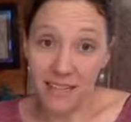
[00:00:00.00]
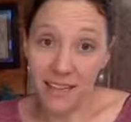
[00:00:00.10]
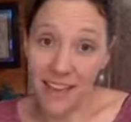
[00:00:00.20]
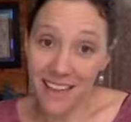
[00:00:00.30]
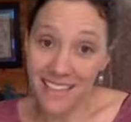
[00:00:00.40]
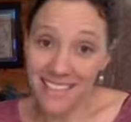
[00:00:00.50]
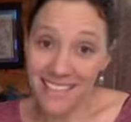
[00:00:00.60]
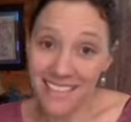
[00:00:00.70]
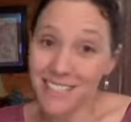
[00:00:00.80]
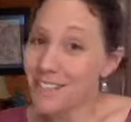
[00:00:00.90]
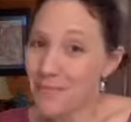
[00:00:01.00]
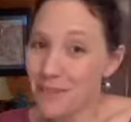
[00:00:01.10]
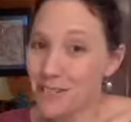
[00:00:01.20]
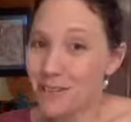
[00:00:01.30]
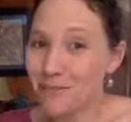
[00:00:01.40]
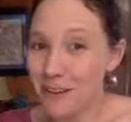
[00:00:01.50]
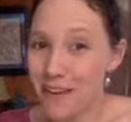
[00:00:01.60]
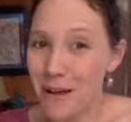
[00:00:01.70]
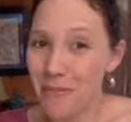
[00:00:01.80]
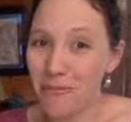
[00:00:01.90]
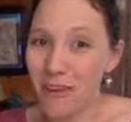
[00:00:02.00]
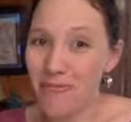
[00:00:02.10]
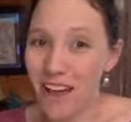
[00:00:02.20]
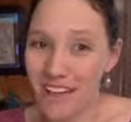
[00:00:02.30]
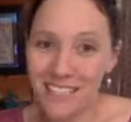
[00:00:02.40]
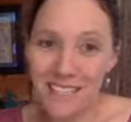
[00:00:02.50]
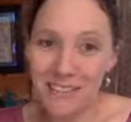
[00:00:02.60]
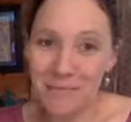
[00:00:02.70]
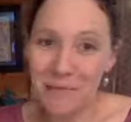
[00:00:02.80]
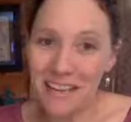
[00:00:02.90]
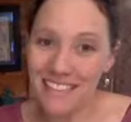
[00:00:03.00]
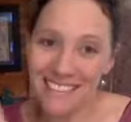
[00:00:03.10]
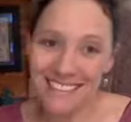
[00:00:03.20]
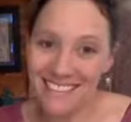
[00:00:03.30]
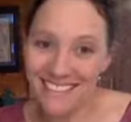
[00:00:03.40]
Okay, this is just, I'm just going to read a couple fun facts to you because